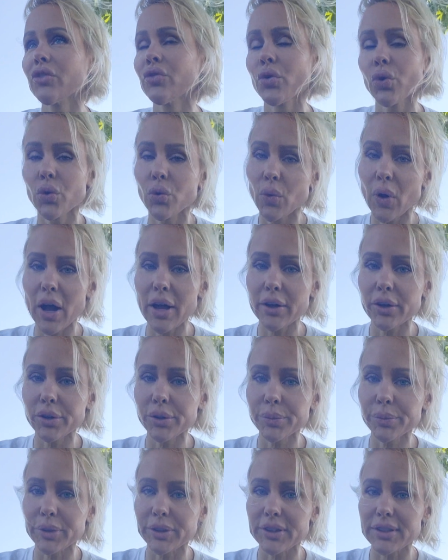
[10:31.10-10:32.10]
for a
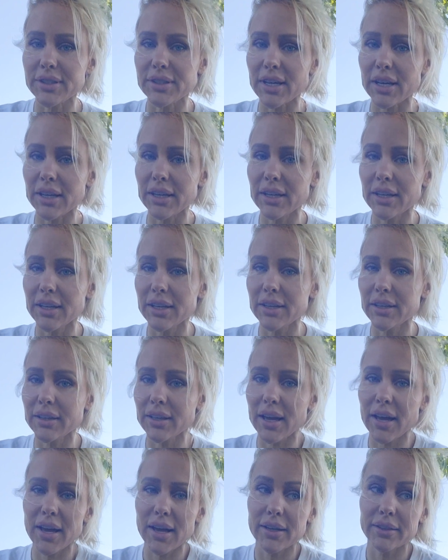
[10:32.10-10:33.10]
while, but the second
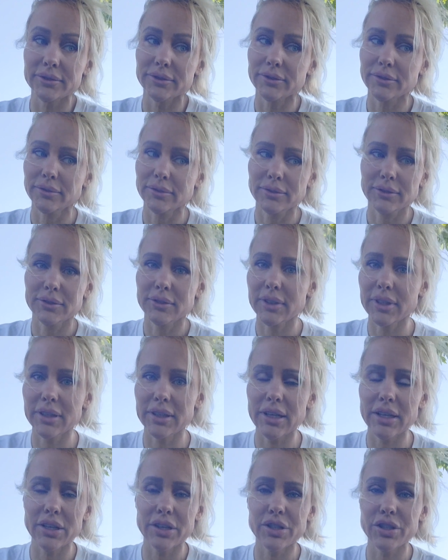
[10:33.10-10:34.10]
that, like,
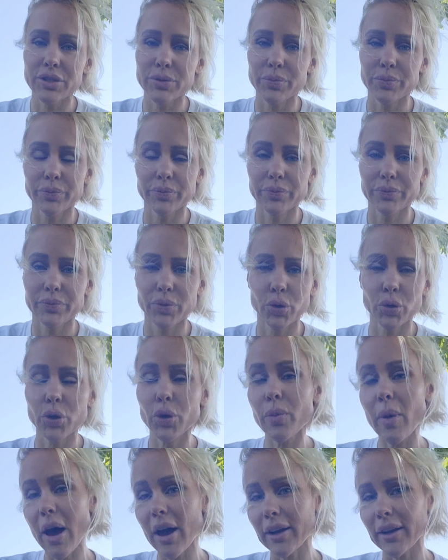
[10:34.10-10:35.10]
they can just pull
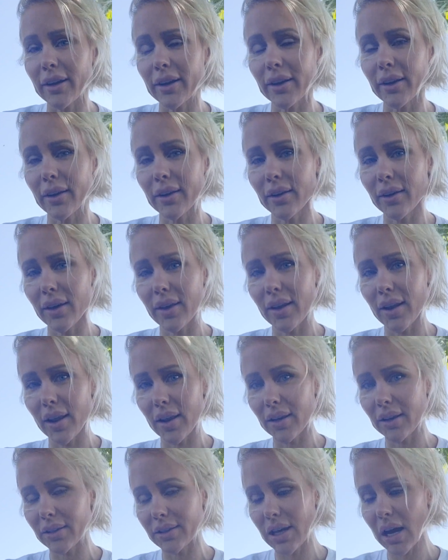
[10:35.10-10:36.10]
you back in at
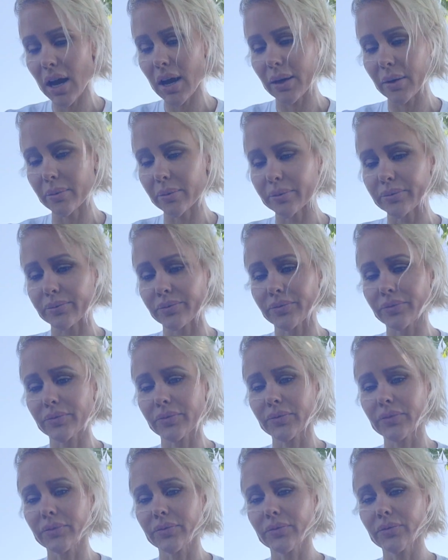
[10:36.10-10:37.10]
any time.
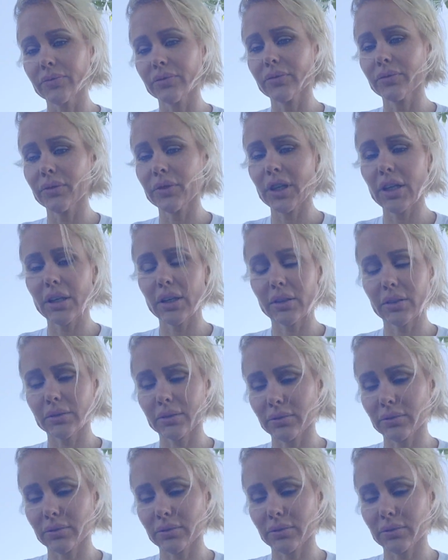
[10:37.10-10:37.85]
Like,